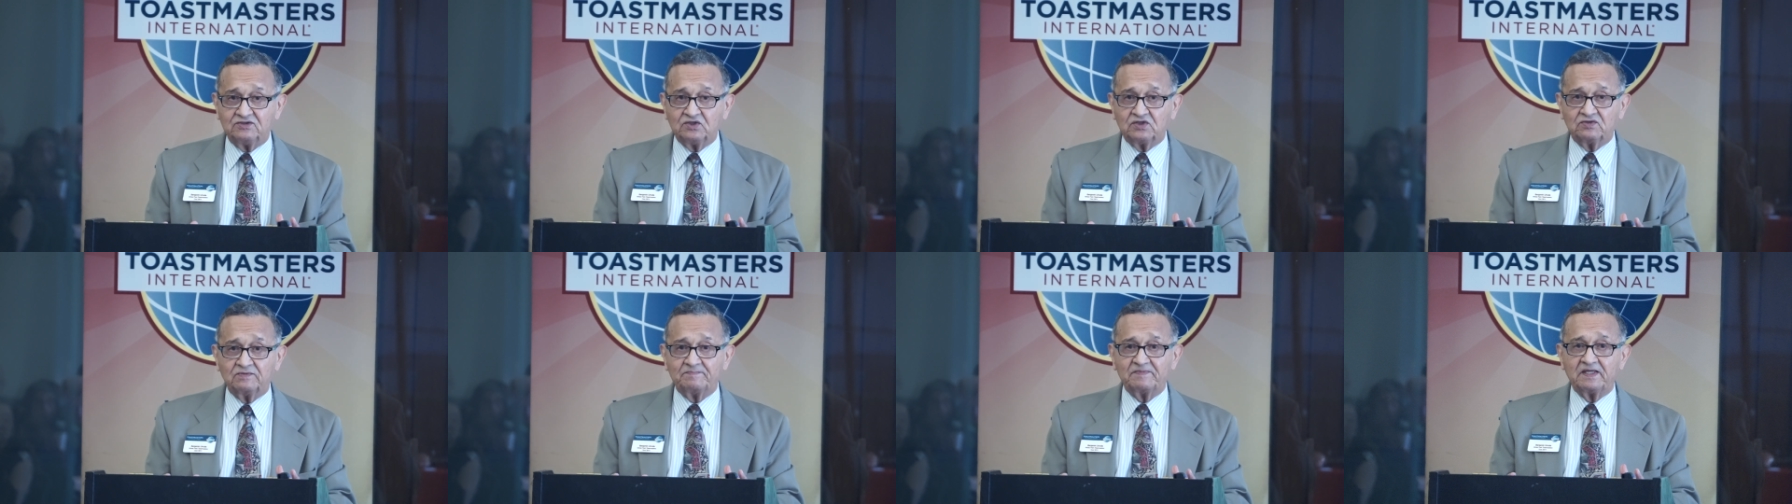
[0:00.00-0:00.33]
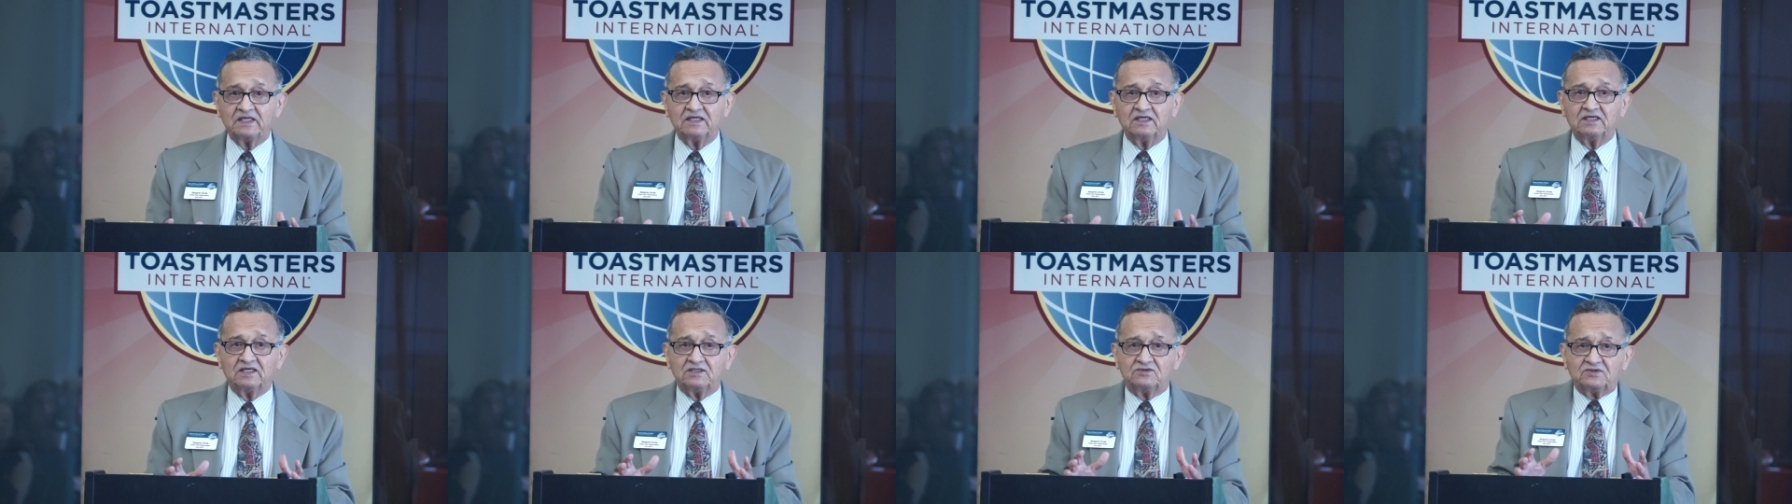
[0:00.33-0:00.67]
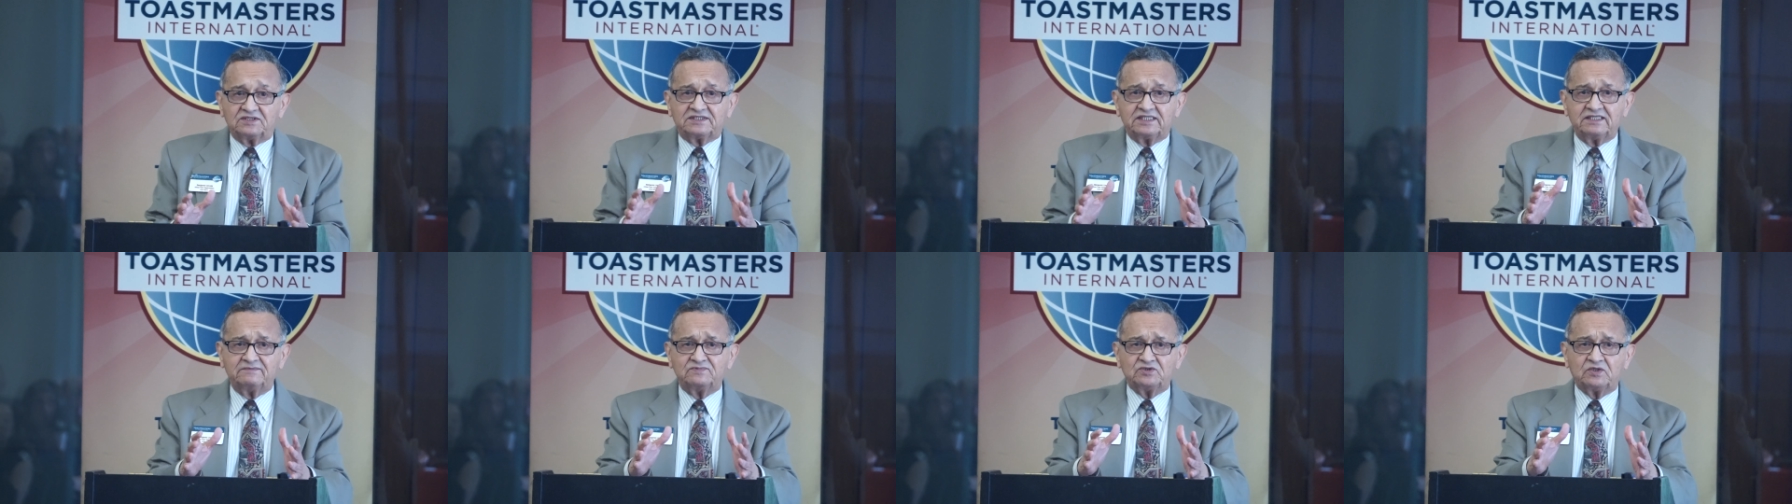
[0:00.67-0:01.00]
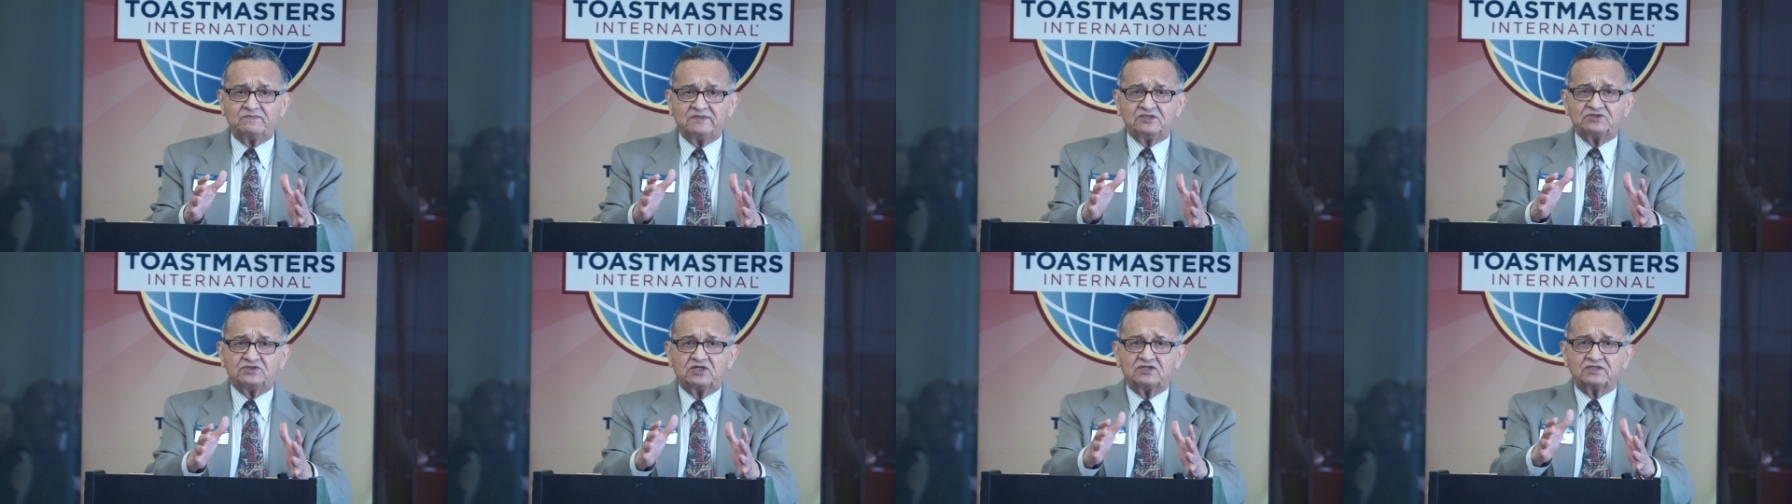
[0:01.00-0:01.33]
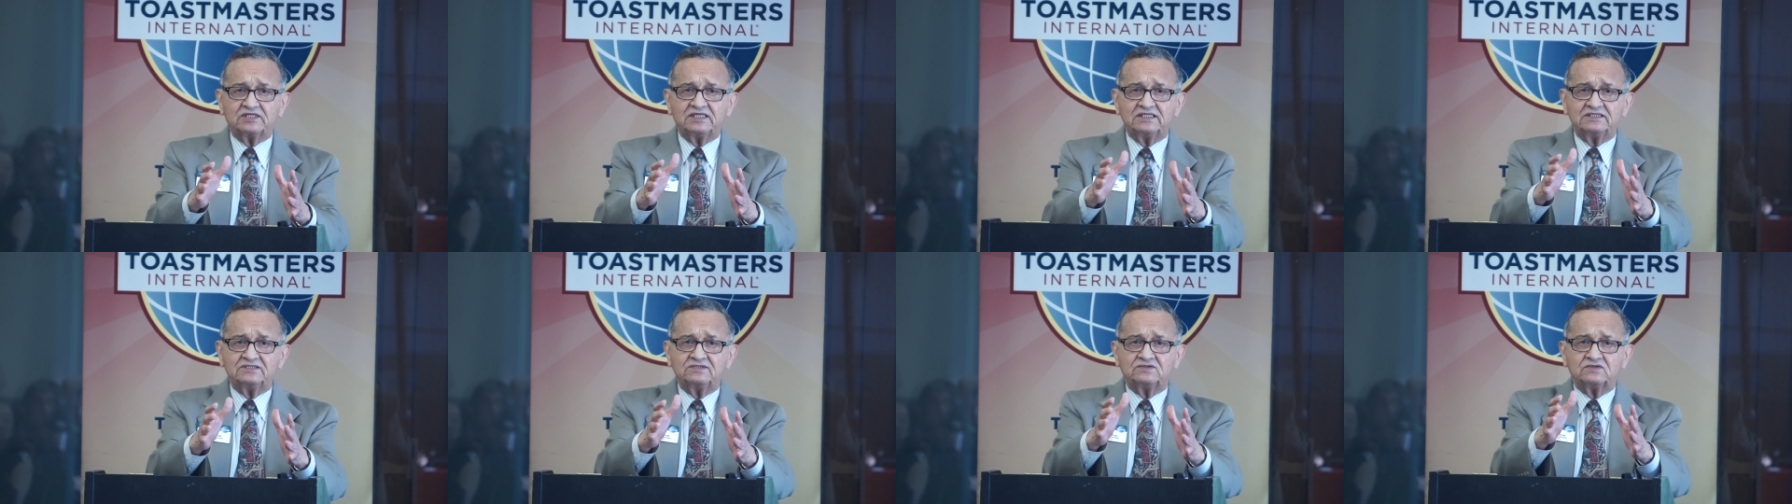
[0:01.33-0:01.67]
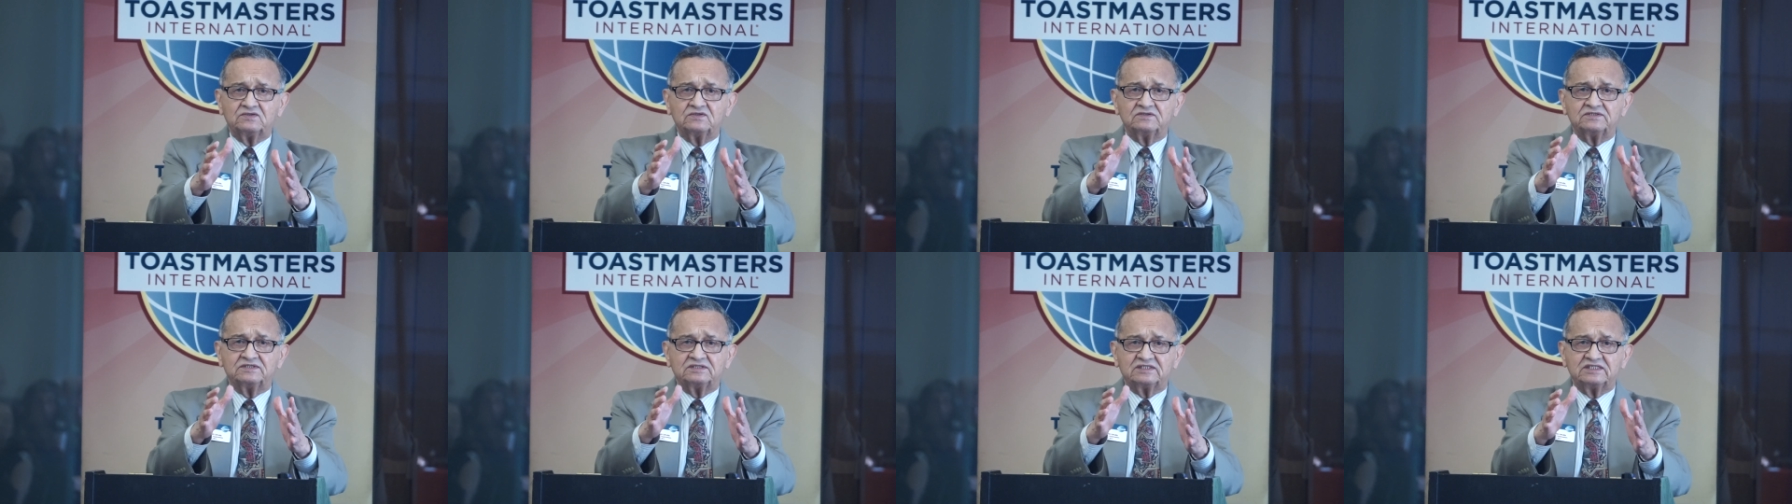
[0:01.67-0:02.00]
You, you seem to be talking
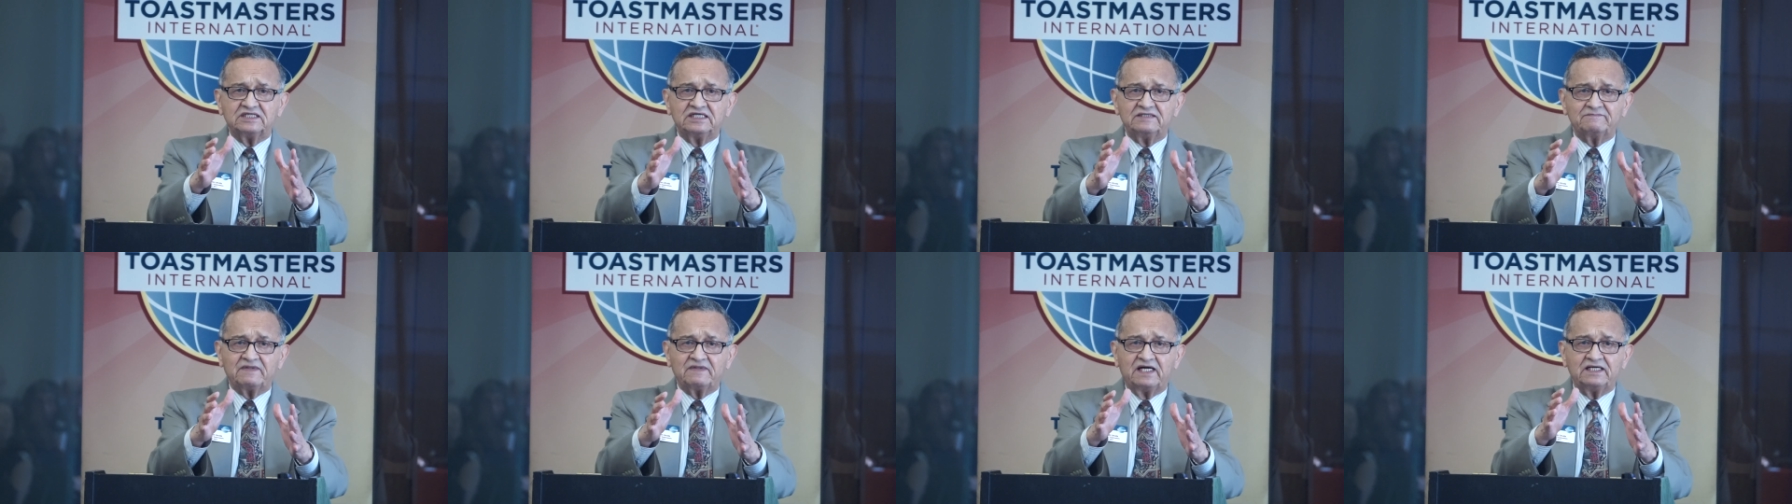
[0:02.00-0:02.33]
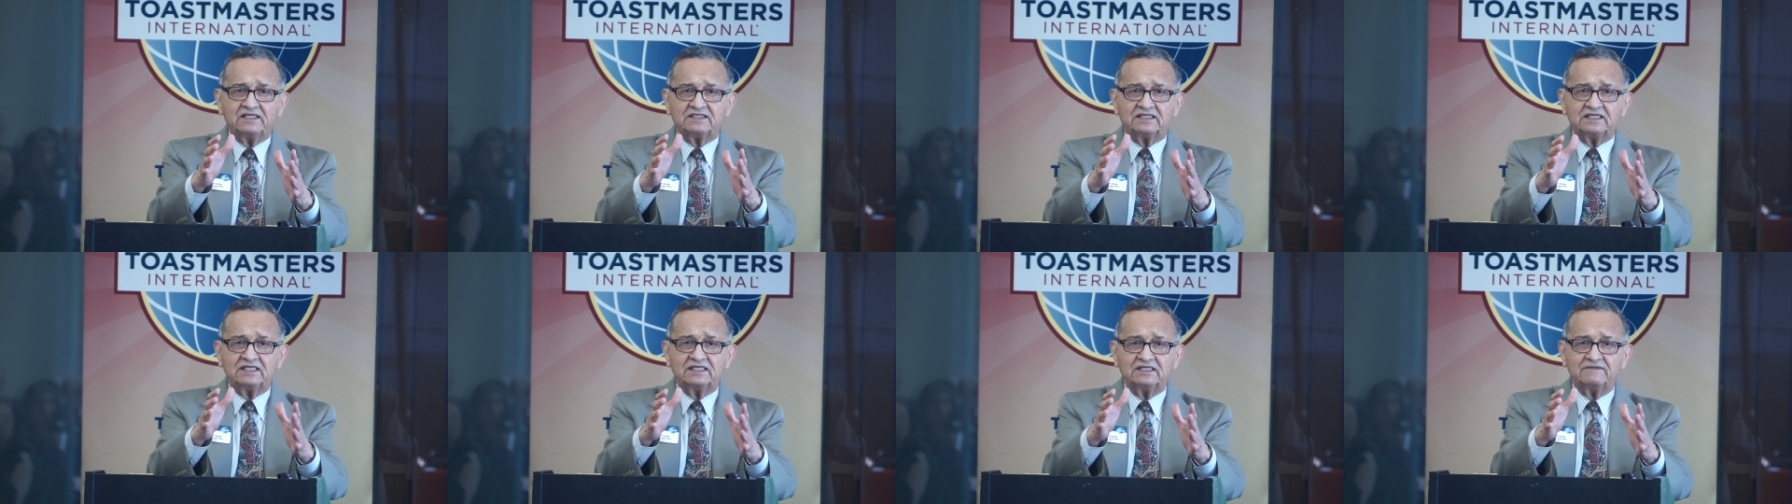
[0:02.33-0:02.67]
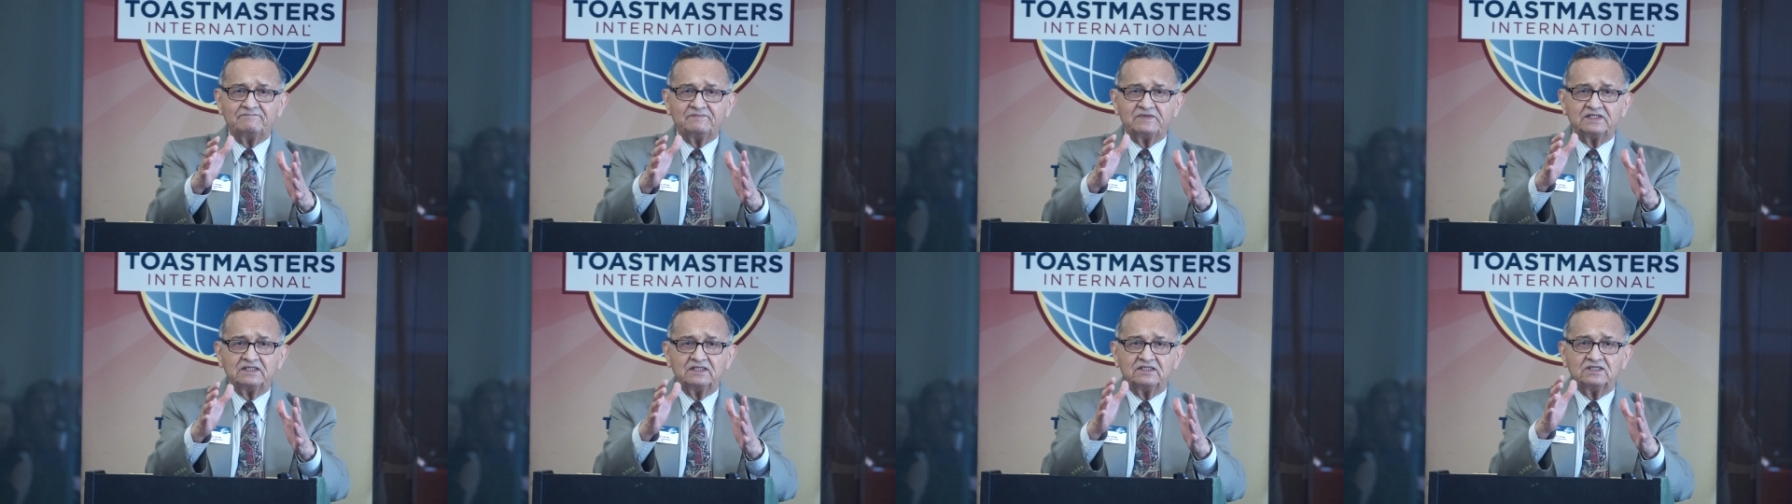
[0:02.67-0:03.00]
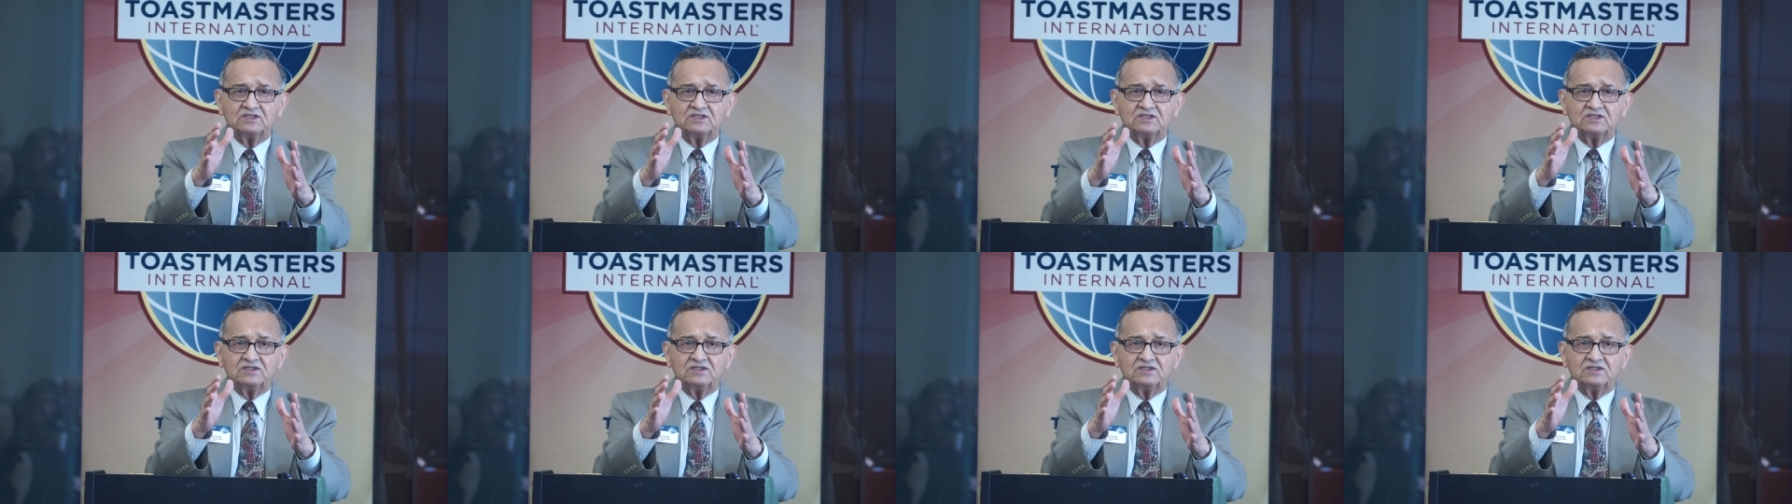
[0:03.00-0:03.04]
to team, I think,